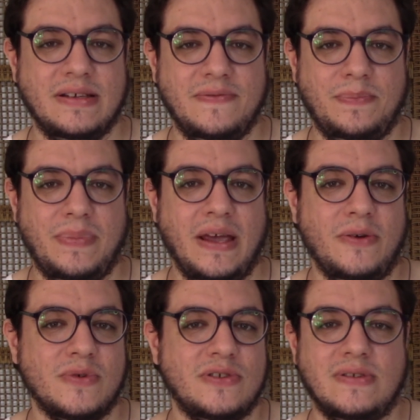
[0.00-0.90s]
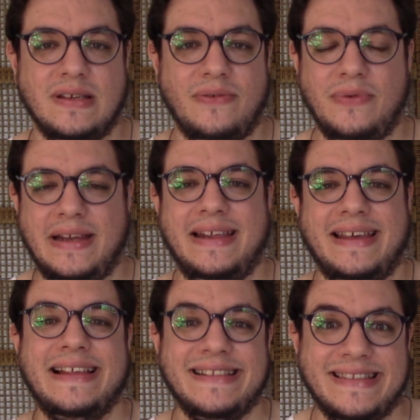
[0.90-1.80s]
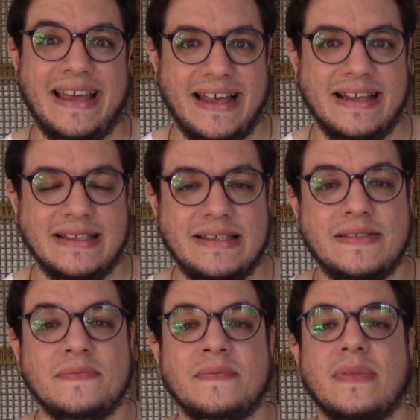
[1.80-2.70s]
The pain was really intense.